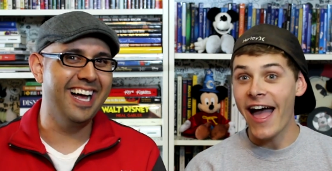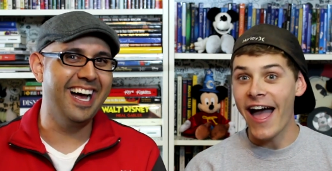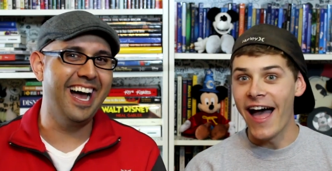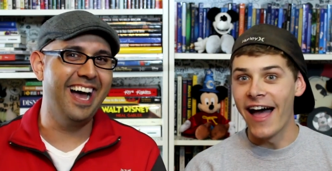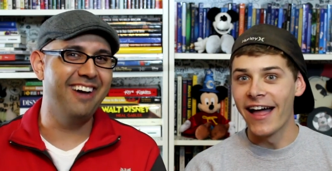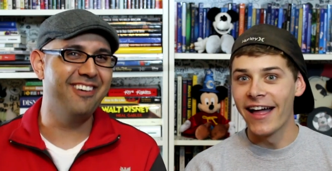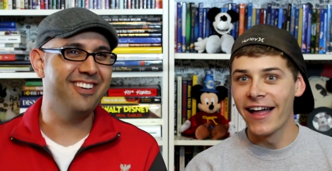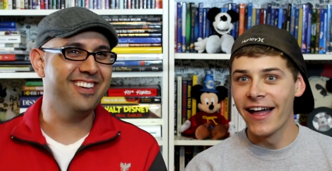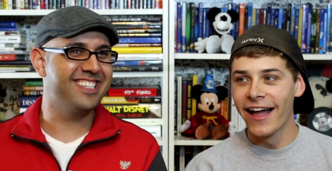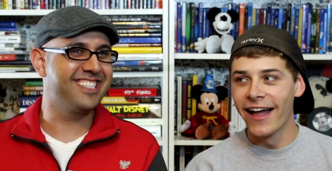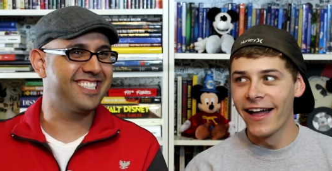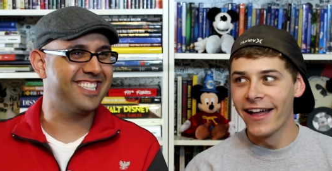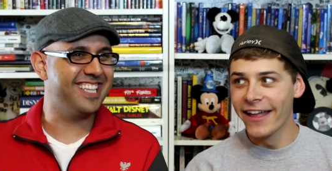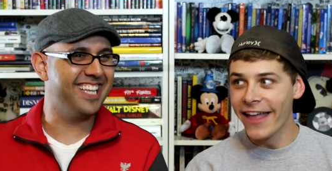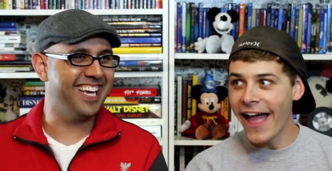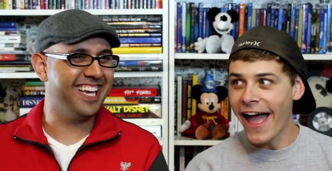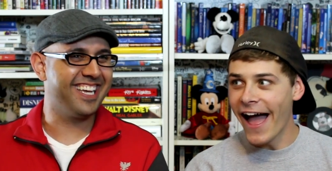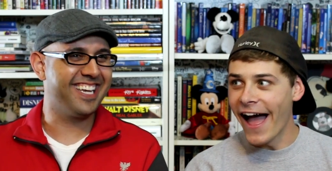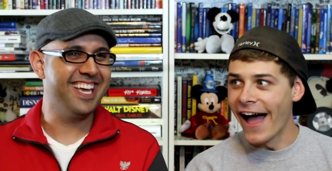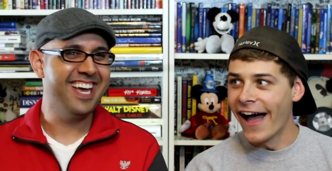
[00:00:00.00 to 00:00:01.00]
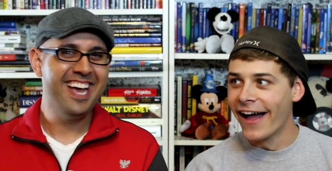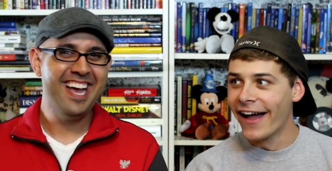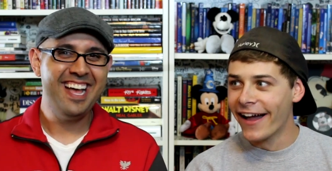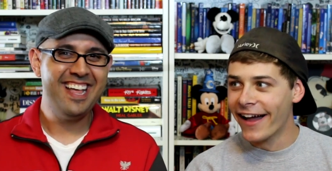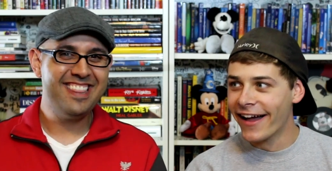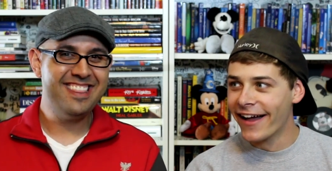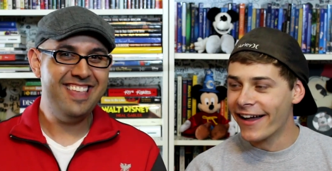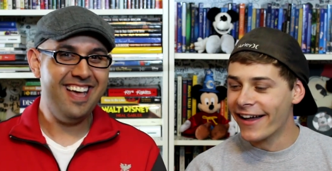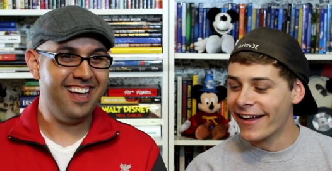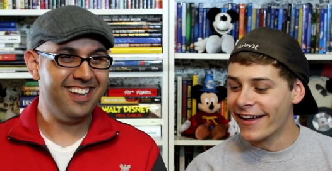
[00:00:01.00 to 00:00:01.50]
Speaker 1: Yeah, I was like, yeah,
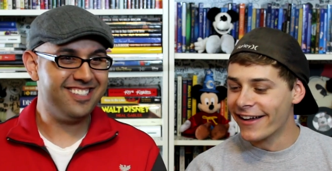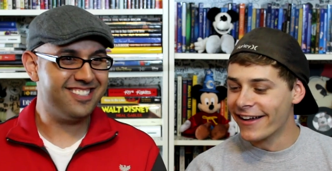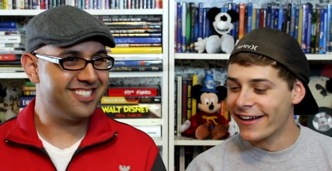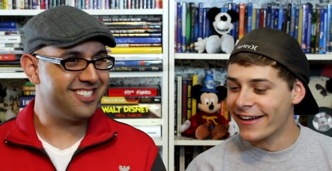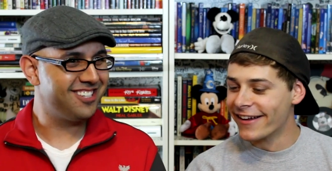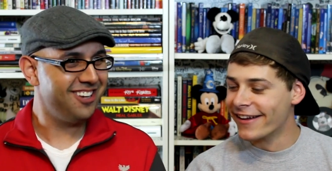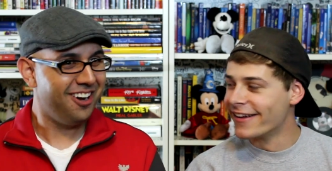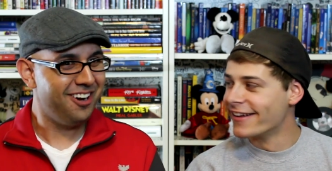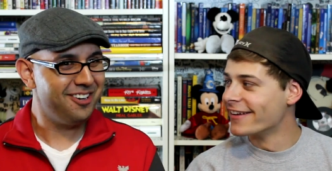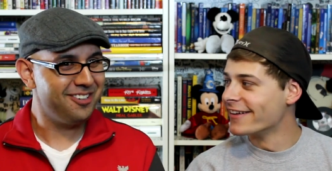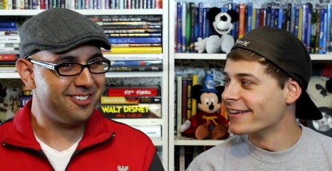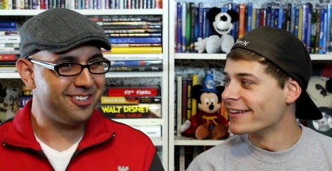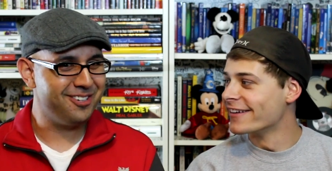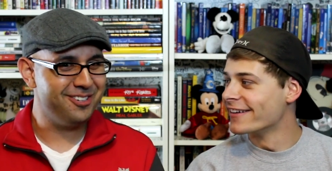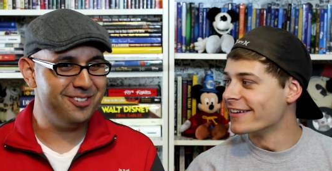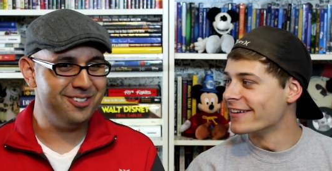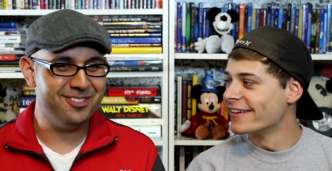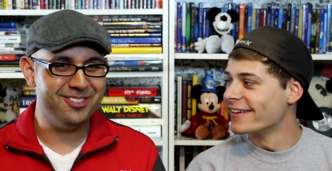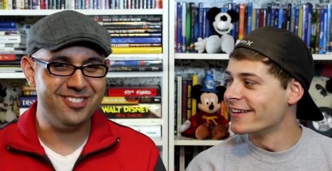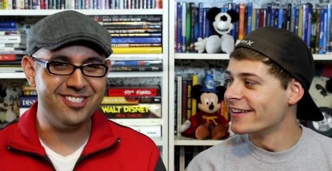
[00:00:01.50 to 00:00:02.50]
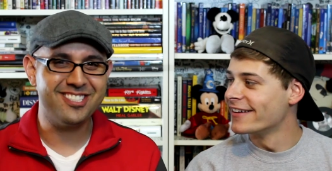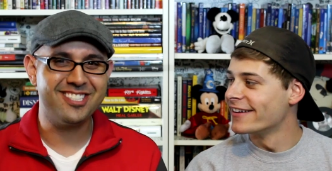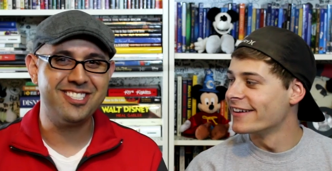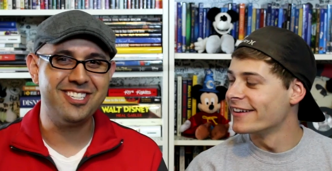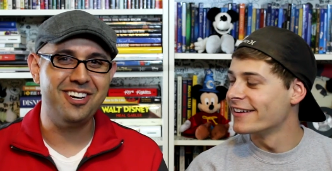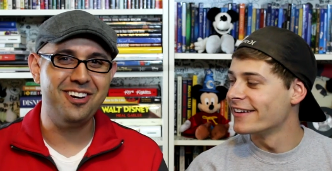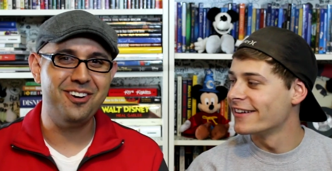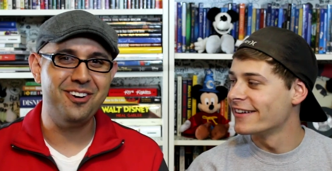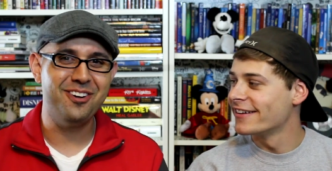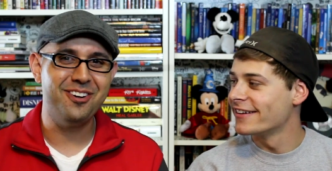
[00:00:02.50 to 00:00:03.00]
that's so cool.
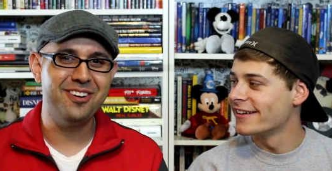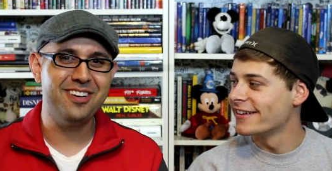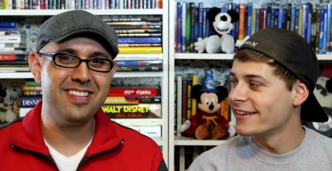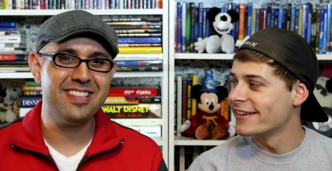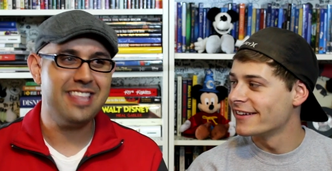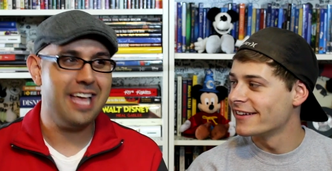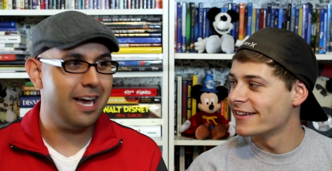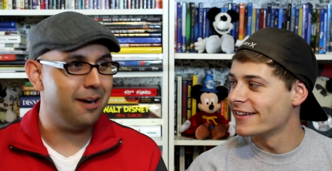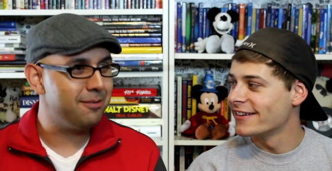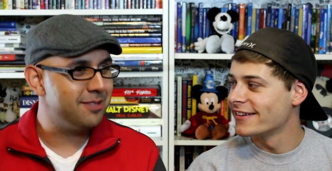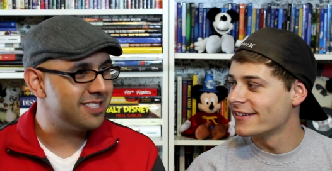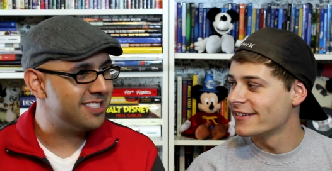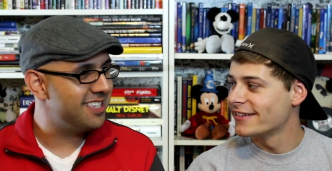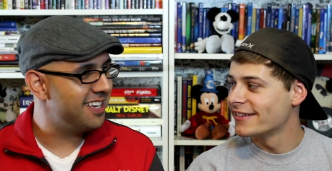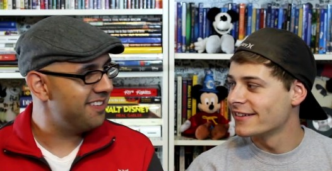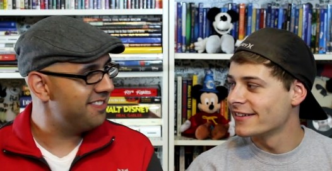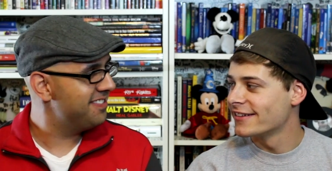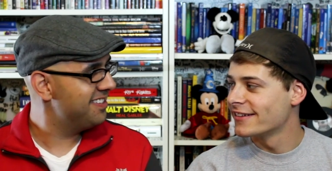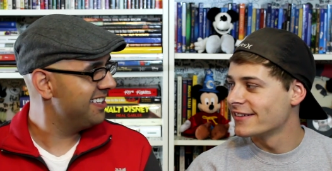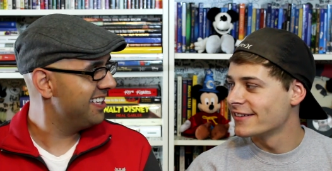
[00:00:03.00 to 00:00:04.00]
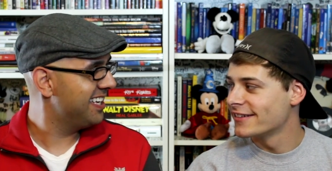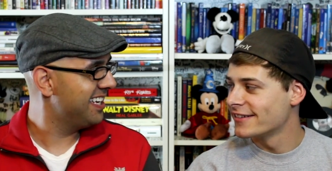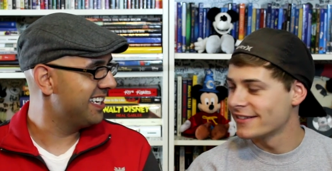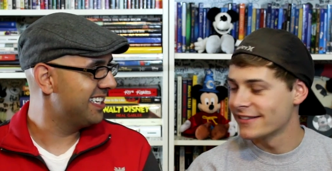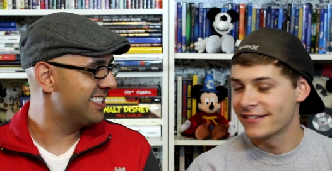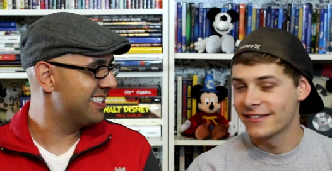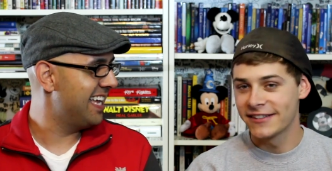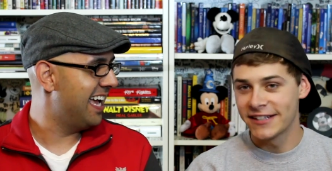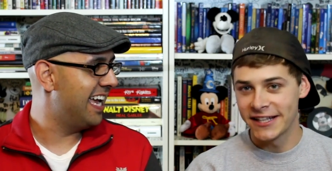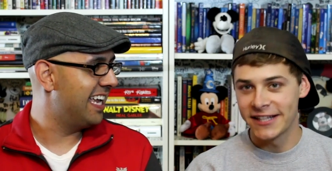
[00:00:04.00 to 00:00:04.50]
So that was definitely
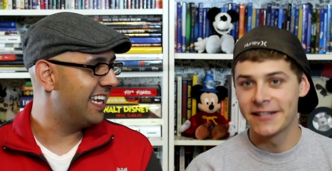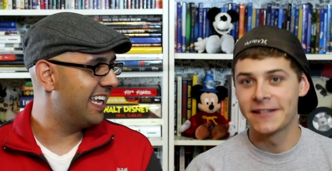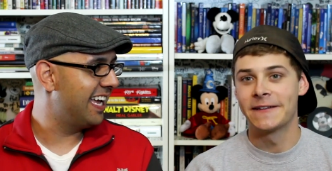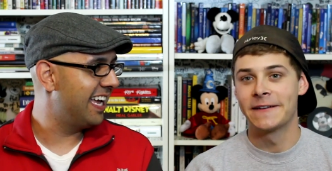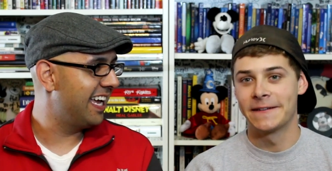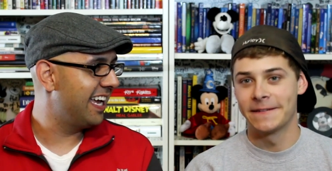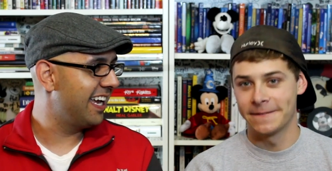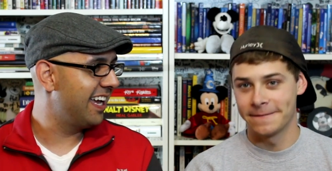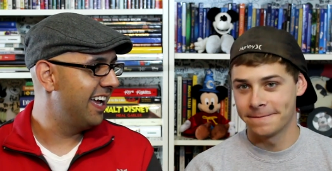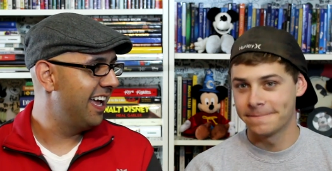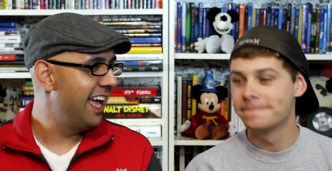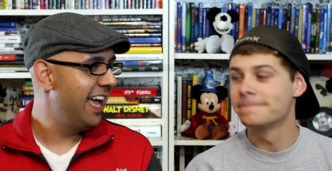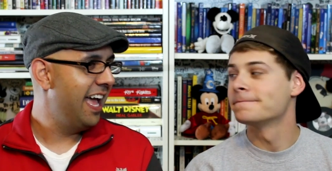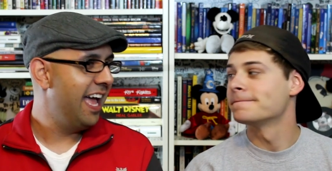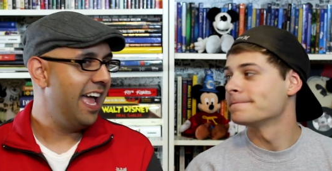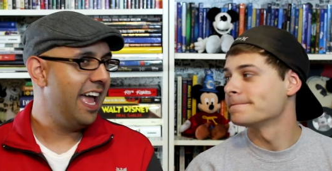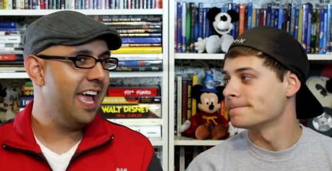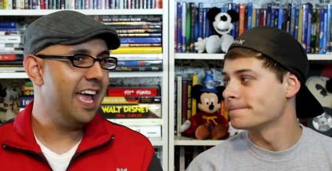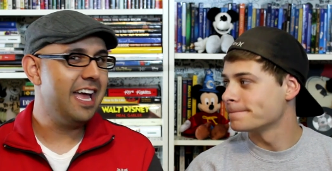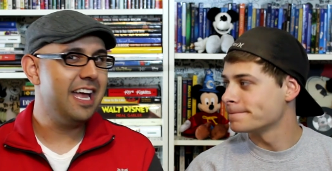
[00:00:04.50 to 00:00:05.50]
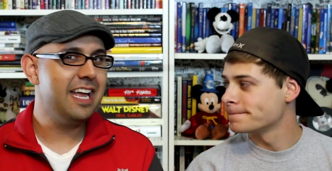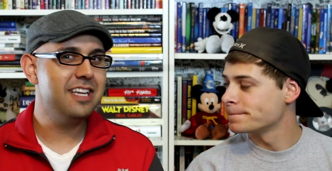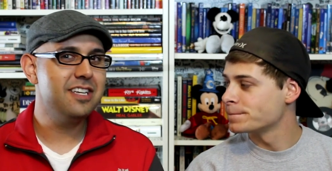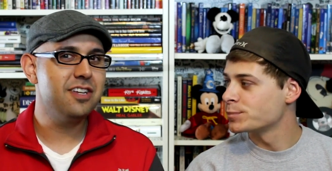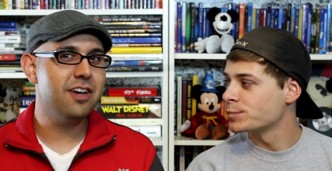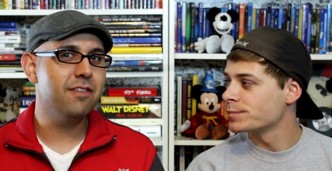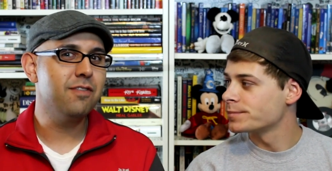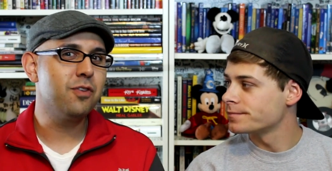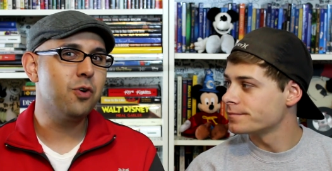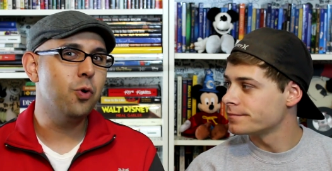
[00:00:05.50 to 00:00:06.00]
exciting,
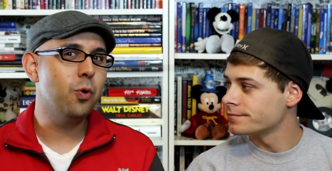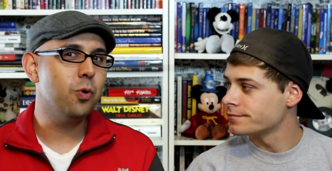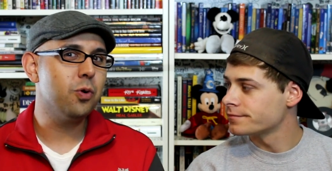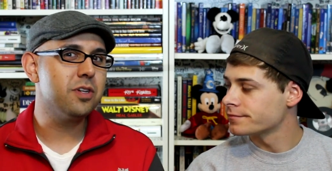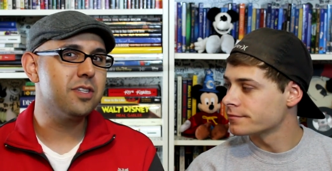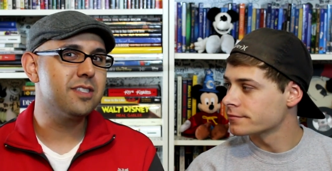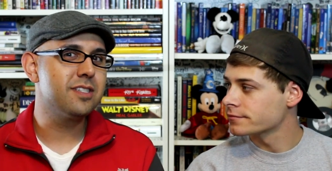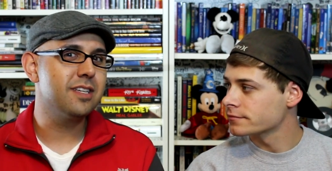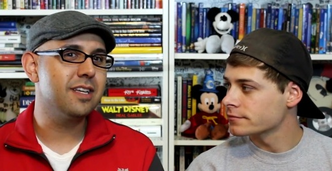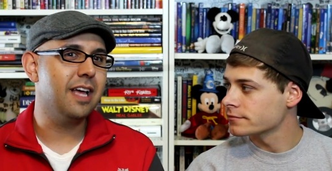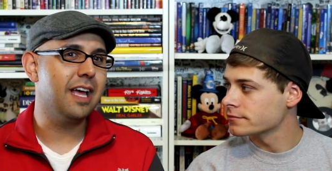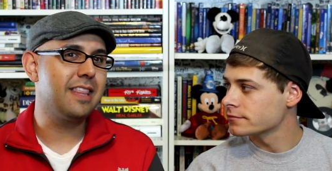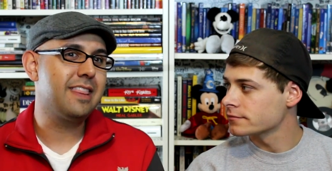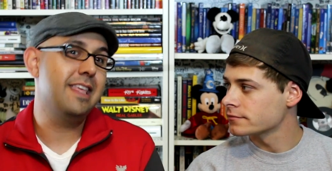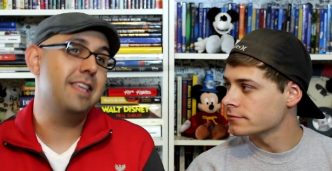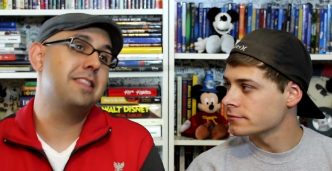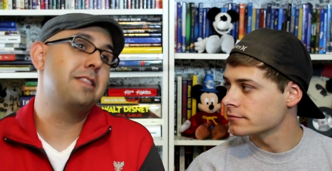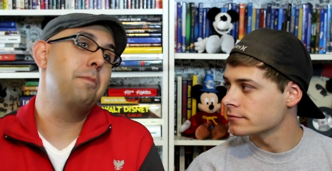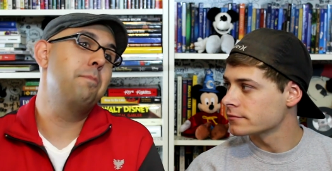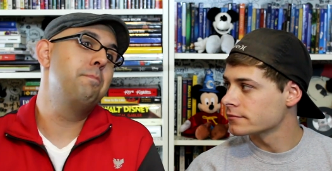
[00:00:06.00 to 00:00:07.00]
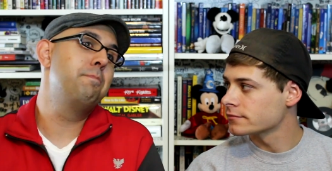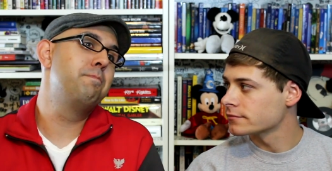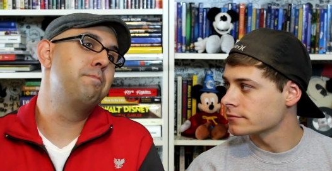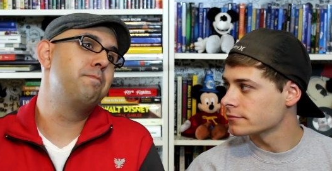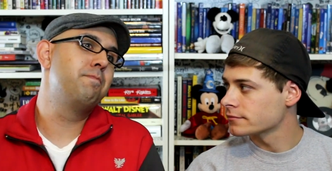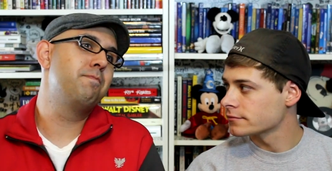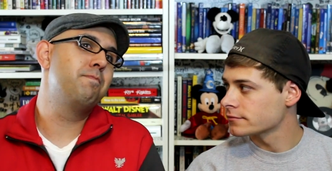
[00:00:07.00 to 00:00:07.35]
and of course, I think the